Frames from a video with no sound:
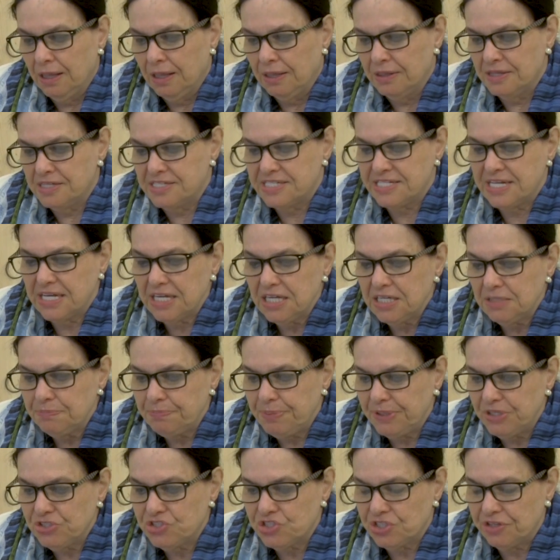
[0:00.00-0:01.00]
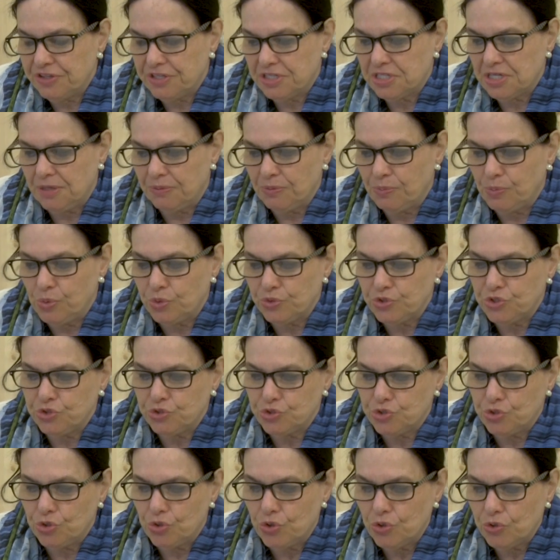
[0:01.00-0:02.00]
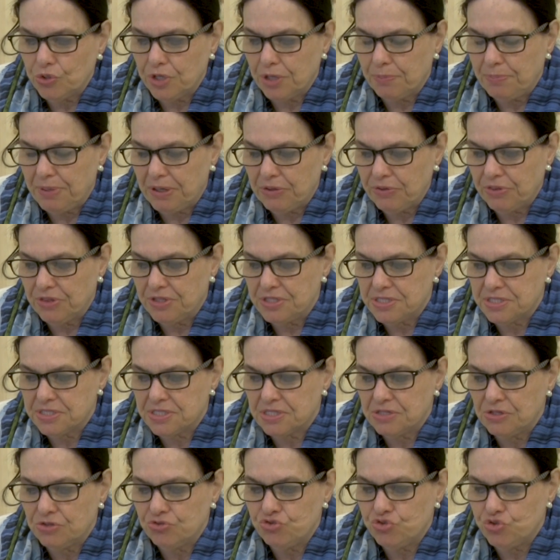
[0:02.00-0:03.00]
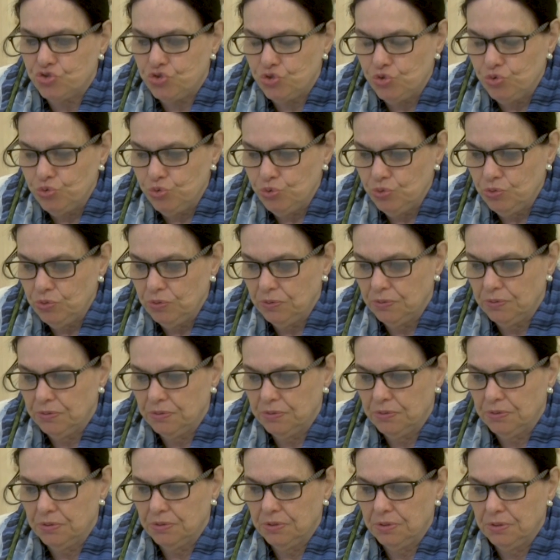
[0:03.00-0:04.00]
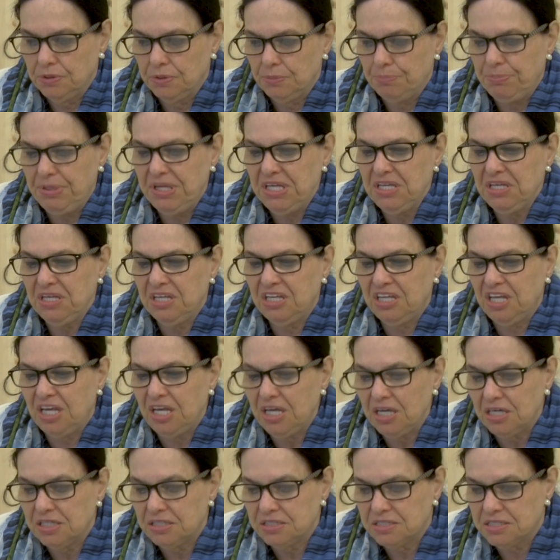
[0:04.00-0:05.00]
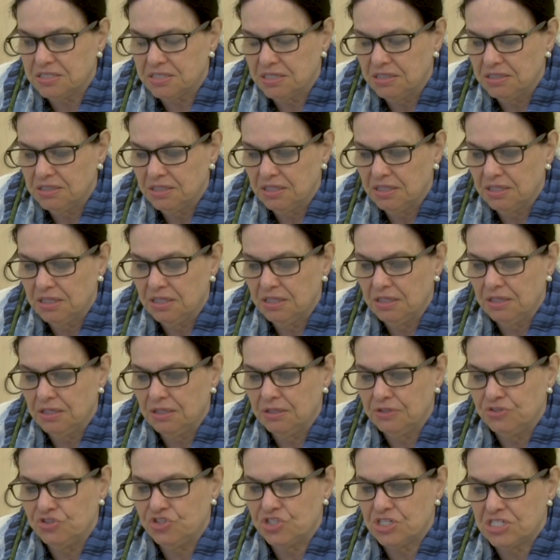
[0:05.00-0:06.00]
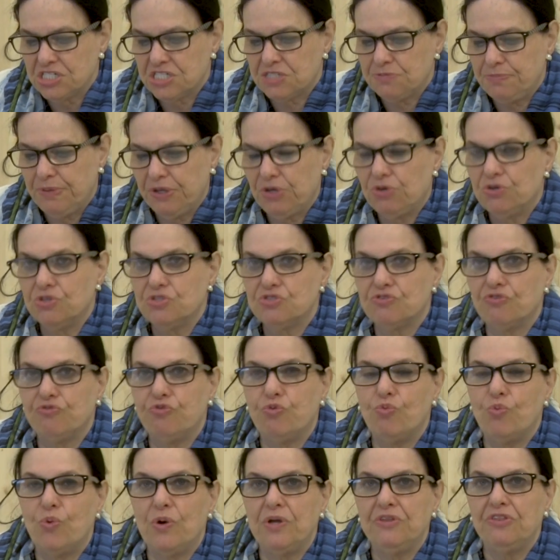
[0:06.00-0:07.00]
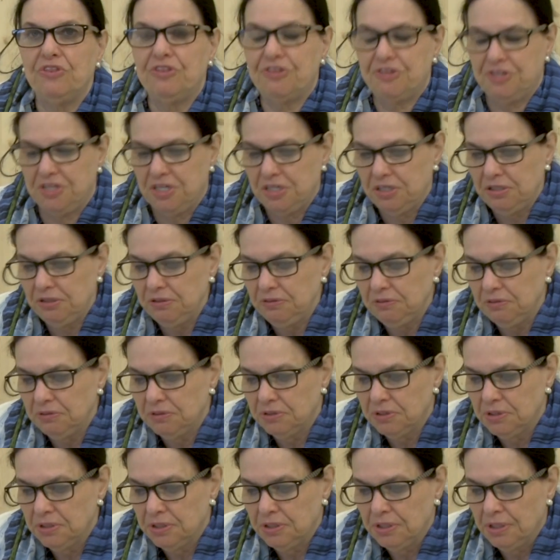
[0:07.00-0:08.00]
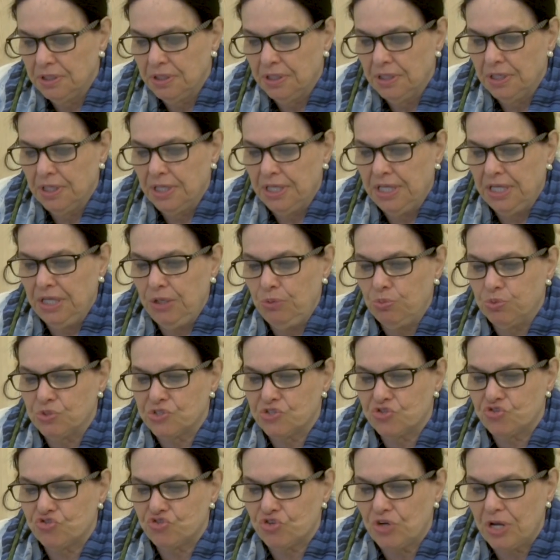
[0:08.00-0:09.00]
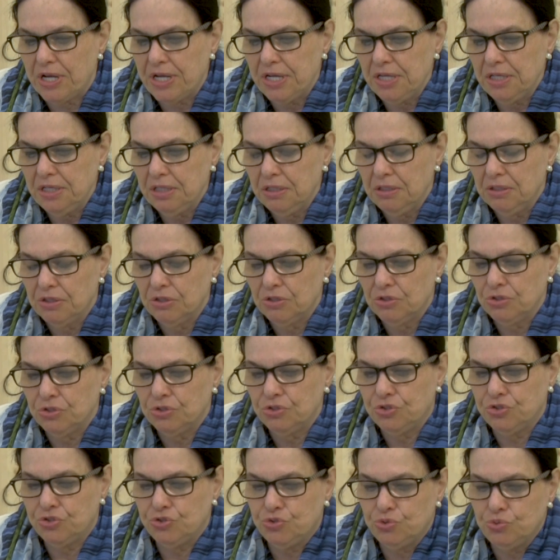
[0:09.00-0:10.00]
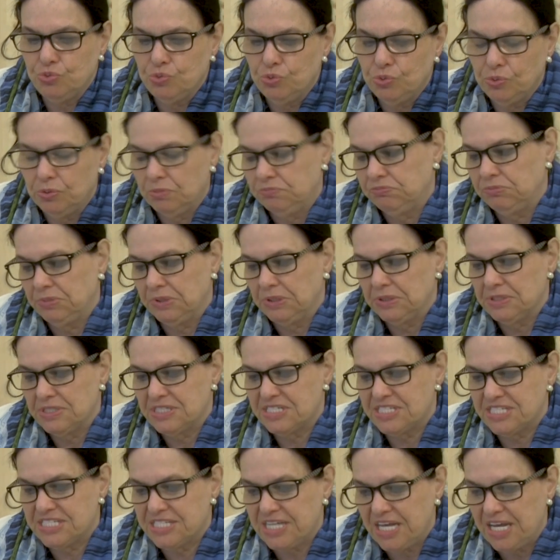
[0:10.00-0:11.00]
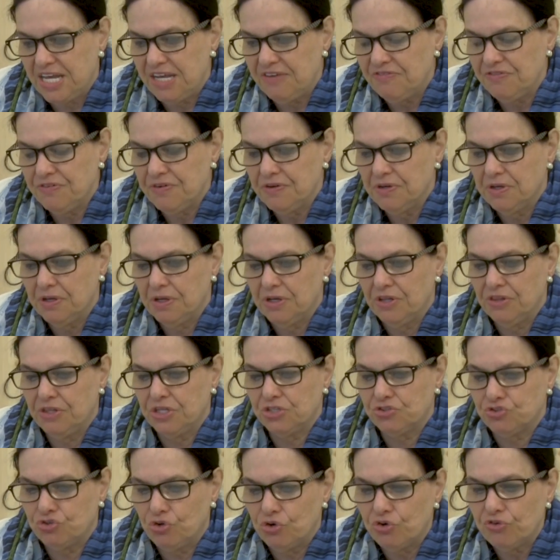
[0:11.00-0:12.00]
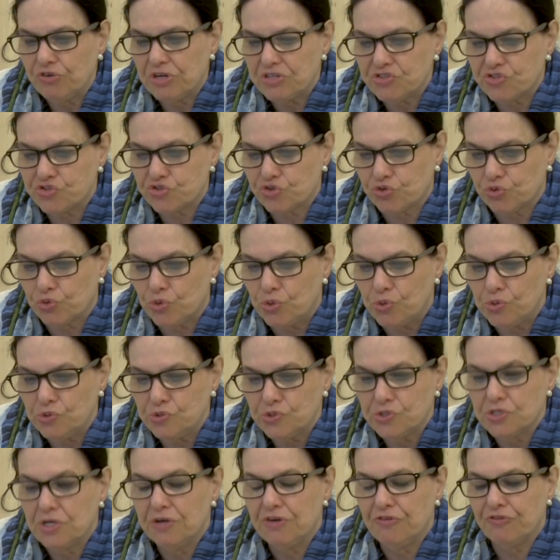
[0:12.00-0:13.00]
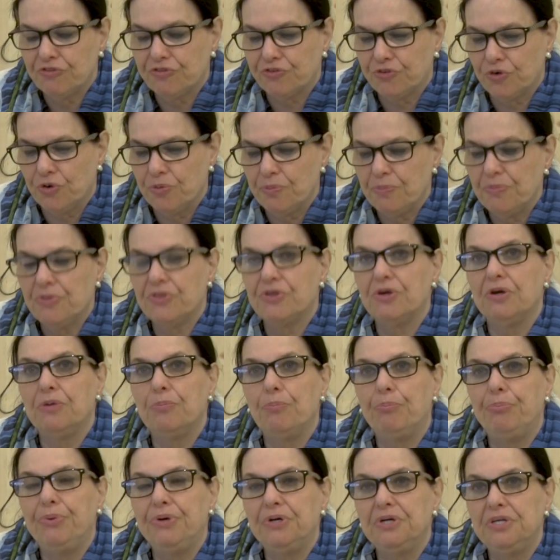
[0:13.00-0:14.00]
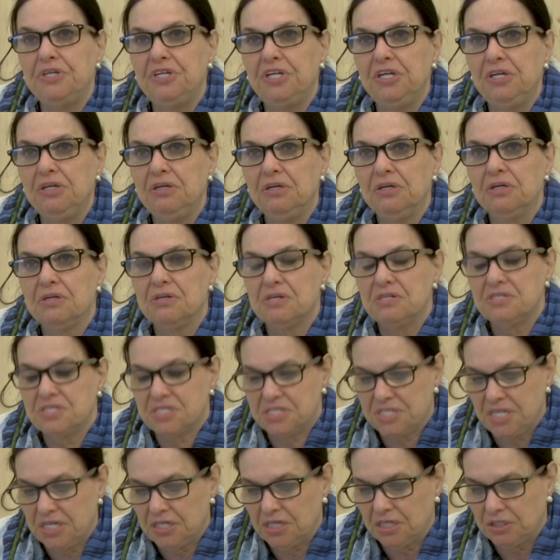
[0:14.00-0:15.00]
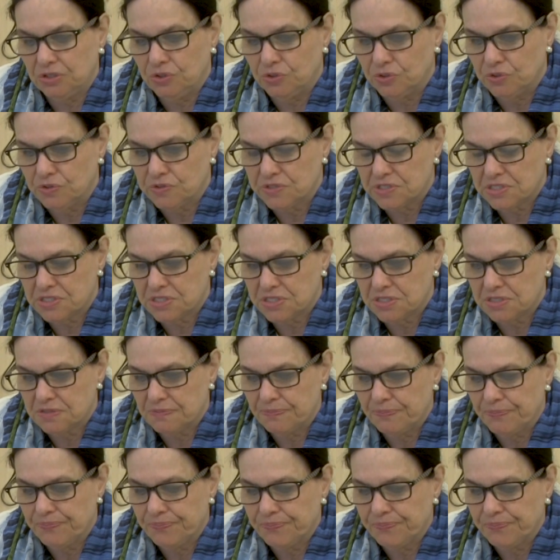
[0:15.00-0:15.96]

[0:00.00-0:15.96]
The second picture that I want to talk about, this Jew being kicked just because of one thing. He was trying to save the Torah scroll from the burning synagogues.